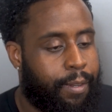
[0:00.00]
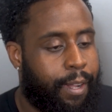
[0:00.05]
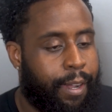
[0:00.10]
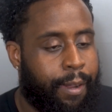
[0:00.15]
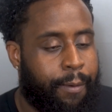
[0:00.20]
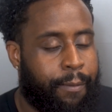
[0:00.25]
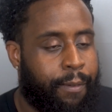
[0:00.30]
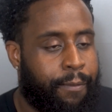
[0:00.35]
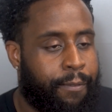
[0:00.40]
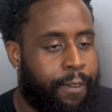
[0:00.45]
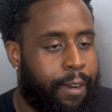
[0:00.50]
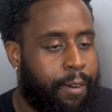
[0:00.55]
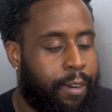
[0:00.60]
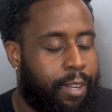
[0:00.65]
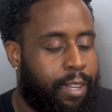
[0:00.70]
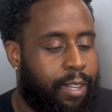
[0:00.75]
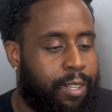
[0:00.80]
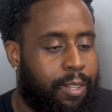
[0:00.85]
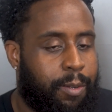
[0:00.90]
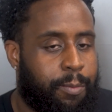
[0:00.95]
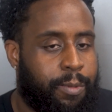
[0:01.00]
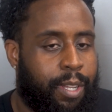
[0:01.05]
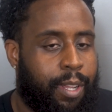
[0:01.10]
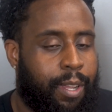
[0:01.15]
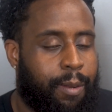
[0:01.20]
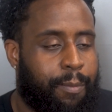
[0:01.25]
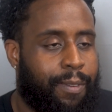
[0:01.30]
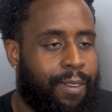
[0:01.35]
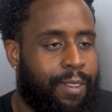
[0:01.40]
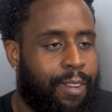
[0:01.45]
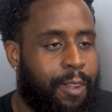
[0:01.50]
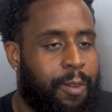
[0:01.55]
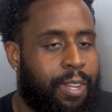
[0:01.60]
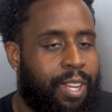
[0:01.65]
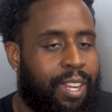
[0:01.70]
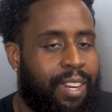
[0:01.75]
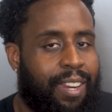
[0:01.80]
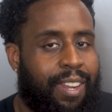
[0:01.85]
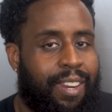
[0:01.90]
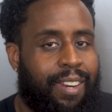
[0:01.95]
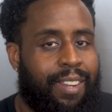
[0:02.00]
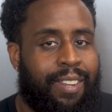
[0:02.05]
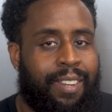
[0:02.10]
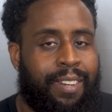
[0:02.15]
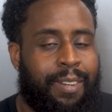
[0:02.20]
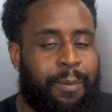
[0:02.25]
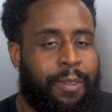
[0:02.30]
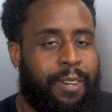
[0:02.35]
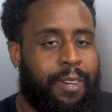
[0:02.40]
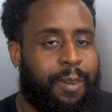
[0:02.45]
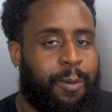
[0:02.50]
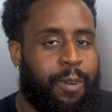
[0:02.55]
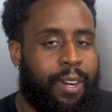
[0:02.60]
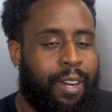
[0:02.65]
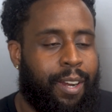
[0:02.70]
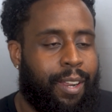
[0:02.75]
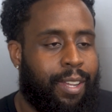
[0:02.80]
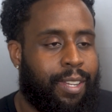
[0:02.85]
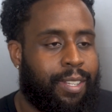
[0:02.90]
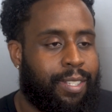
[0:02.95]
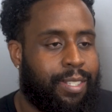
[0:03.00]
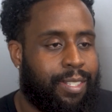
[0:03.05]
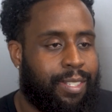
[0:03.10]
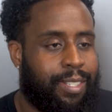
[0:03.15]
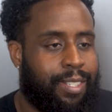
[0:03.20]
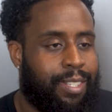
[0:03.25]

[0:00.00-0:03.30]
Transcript: Like I'm very, low-key needy, depending on what it is.